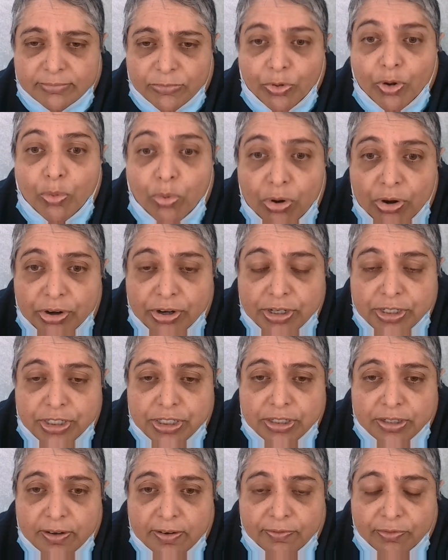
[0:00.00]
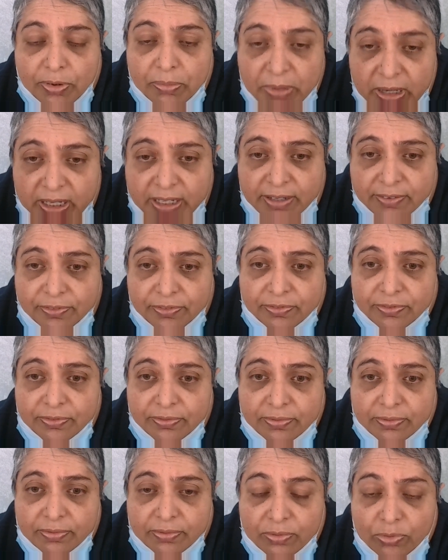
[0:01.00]
rewards from life
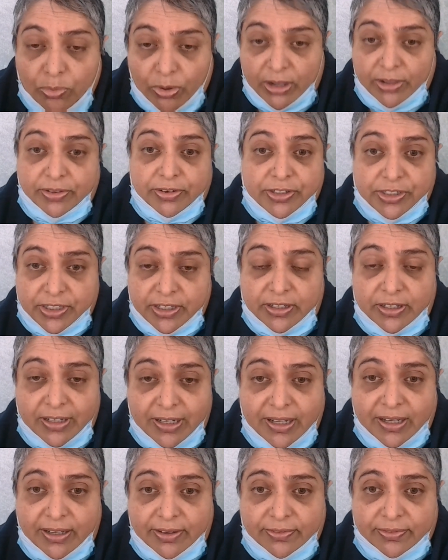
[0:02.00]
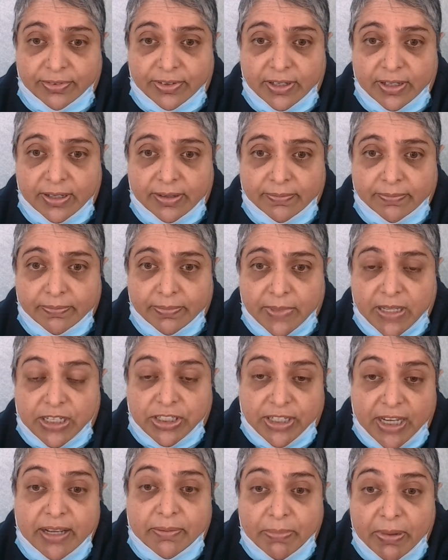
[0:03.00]
while they're still alive.
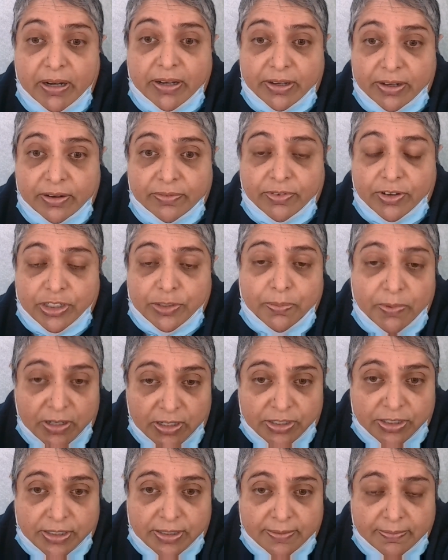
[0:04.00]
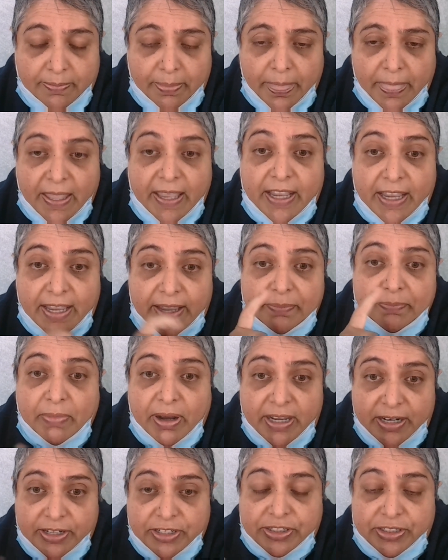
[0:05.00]
That's 8 billion of us plus.
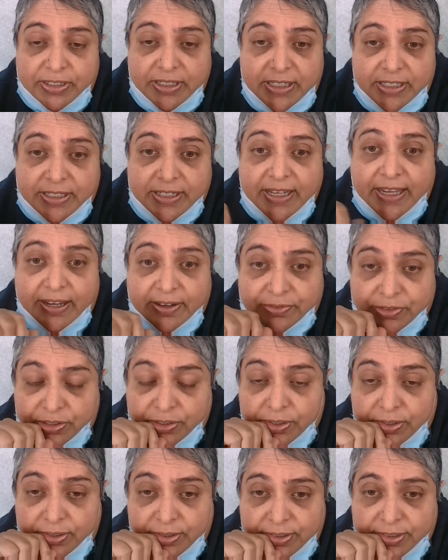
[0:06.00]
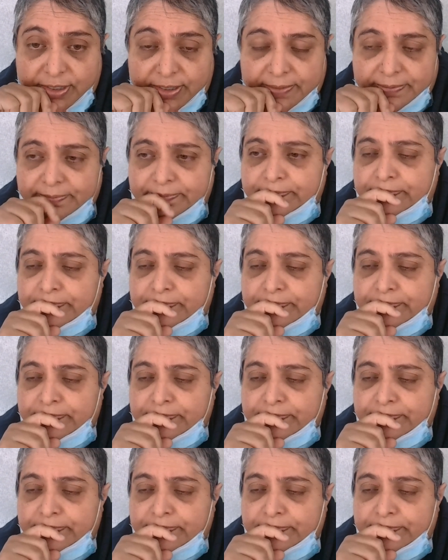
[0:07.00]
Minus these gang of stalkers.